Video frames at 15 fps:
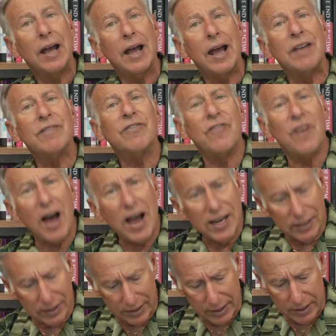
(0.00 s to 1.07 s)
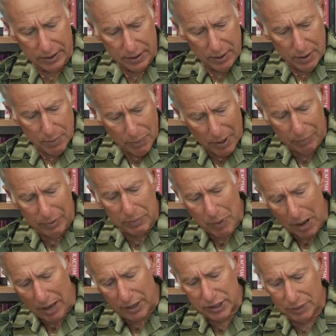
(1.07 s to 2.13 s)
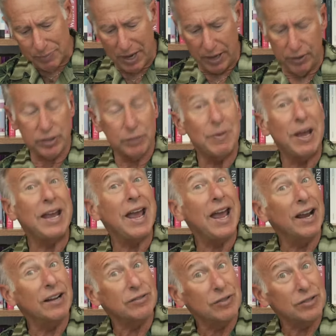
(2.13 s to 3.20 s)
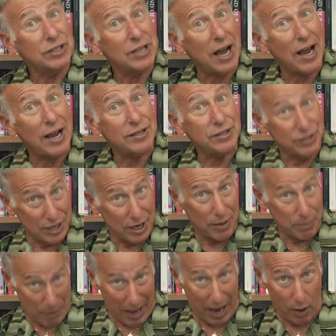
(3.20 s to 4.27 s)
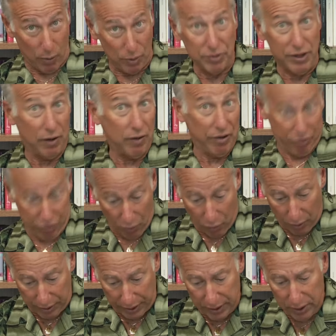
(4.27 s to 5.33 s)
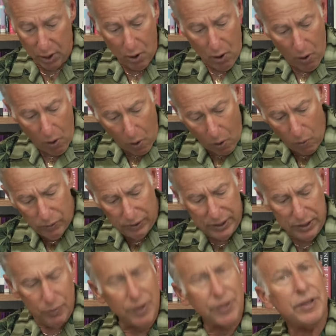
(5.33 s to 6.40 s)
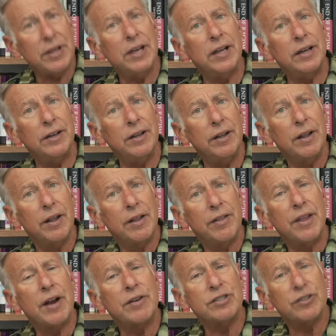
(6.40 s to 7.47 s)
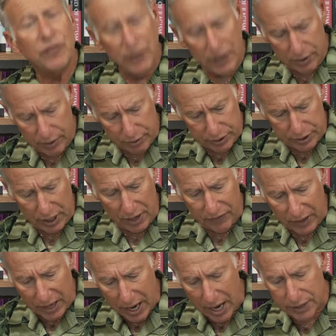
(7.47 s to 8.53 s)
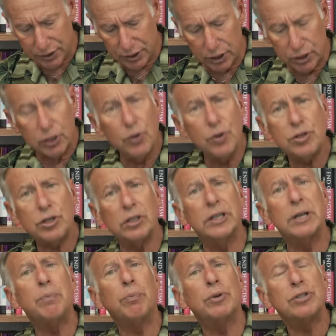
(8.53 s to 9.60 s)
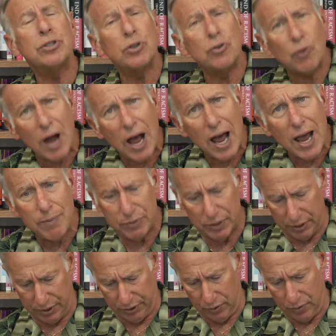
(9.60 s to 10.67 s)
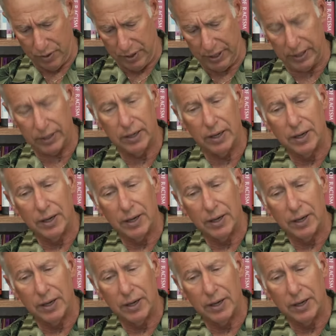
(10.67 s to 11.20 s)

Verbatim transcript: And finally, public policymakers may exercise their power, their authority, only within their spheres of constitutionally prescribed authority.